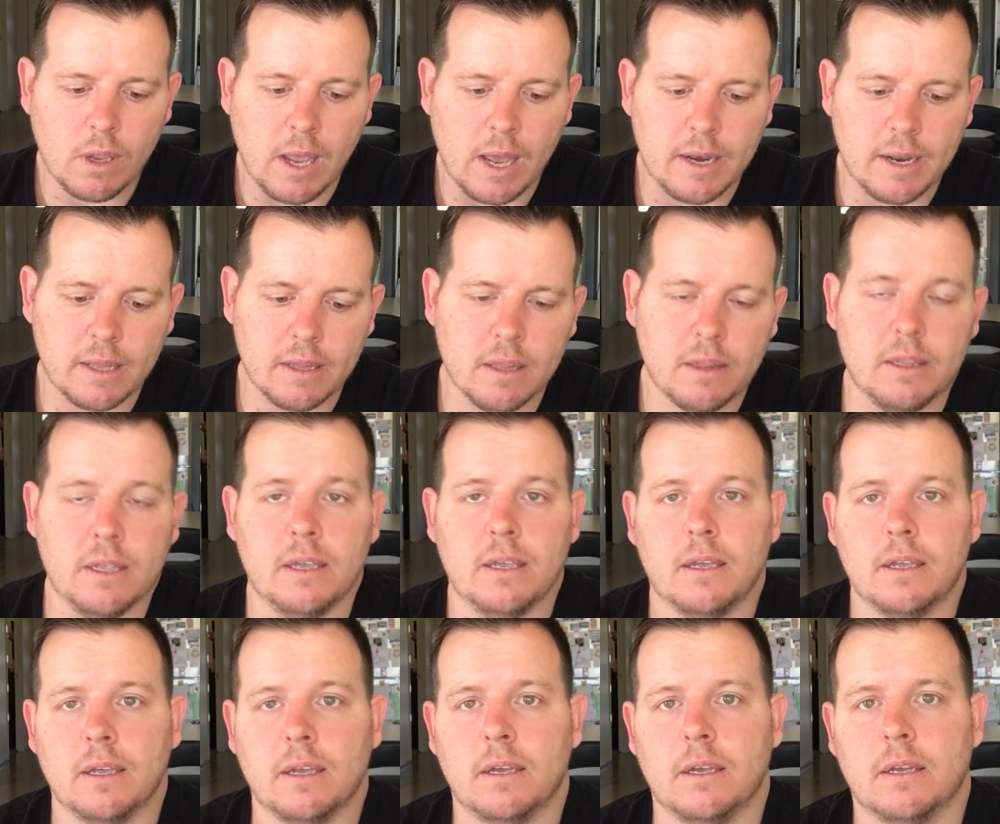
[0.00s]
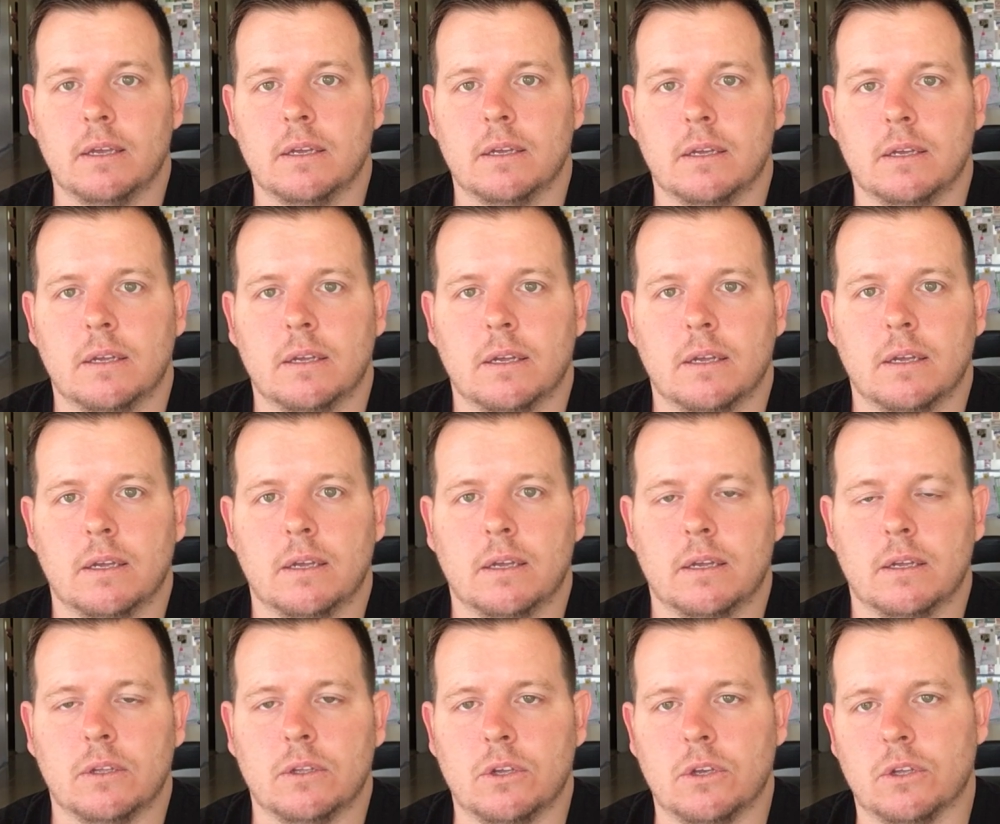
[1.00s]
another thing
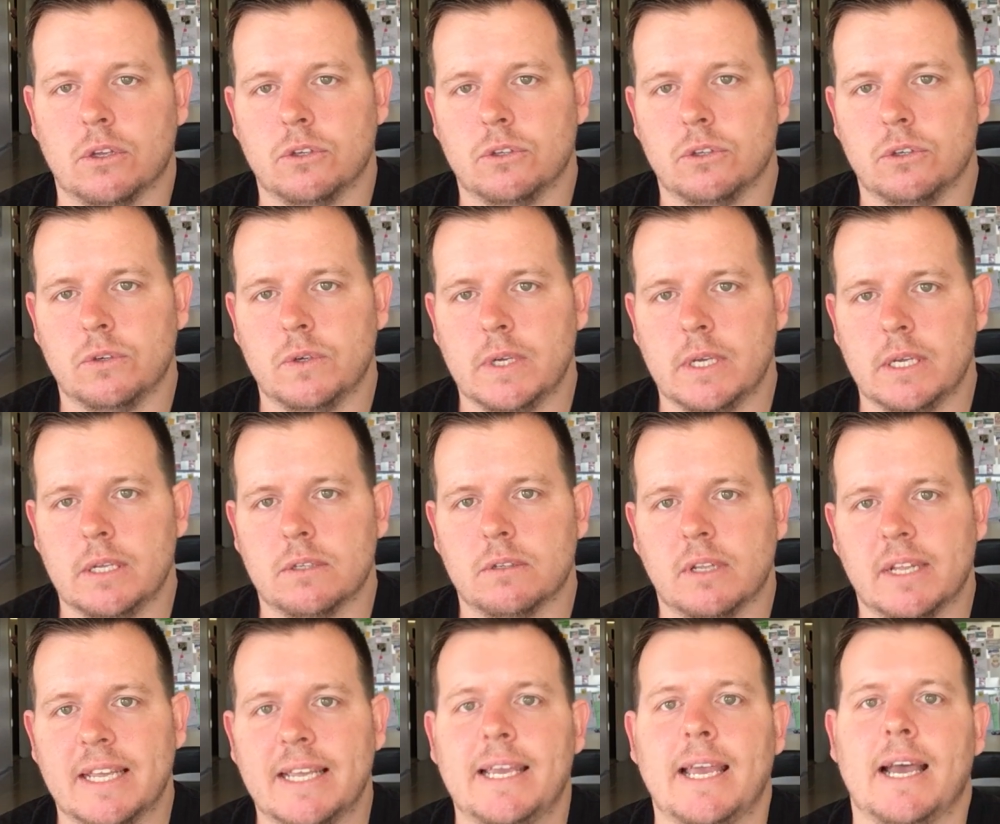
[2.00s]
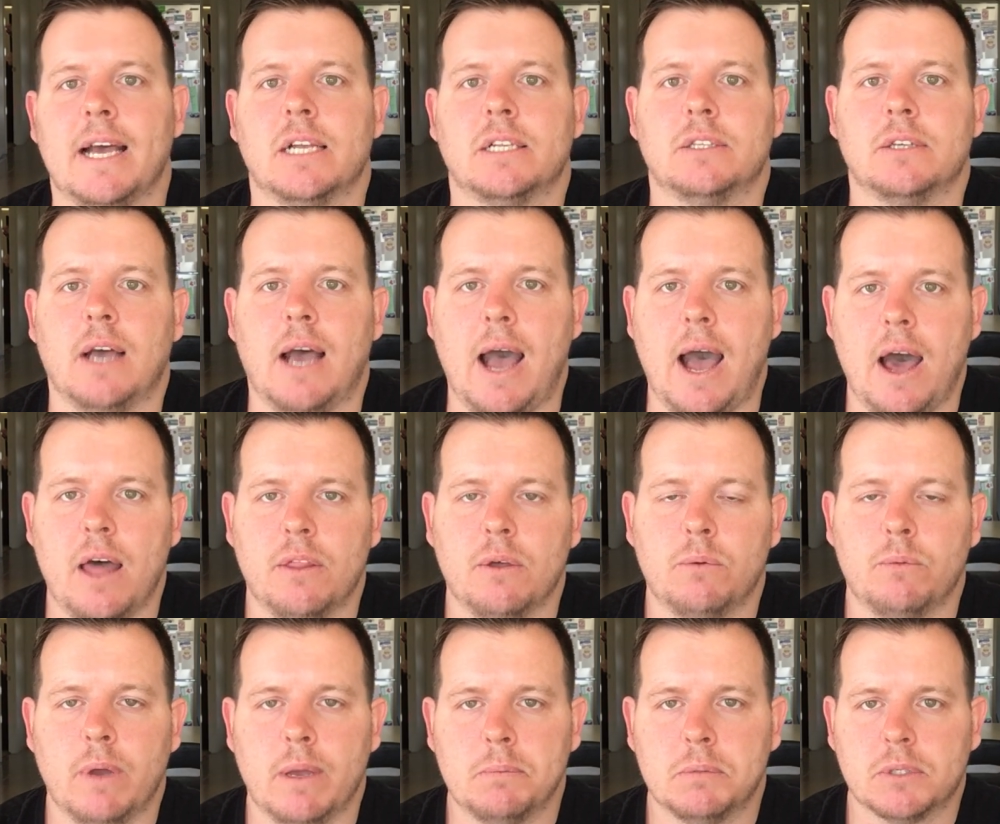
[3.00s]
you can do is link out to other
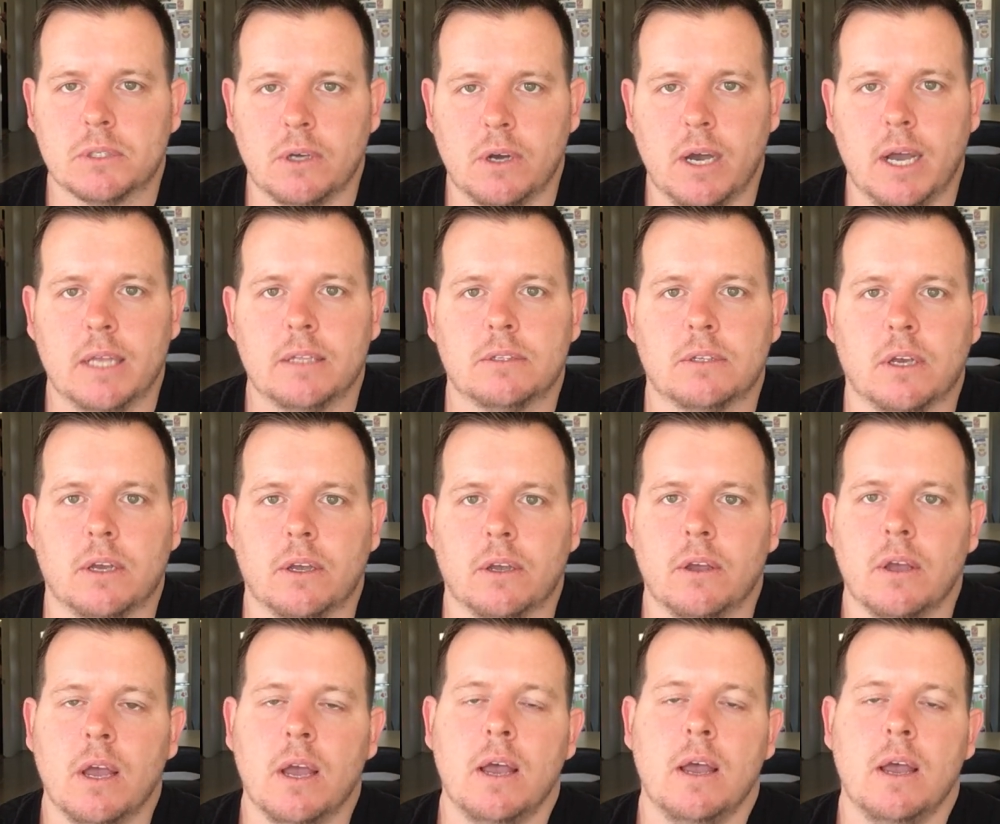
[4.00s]
websites. So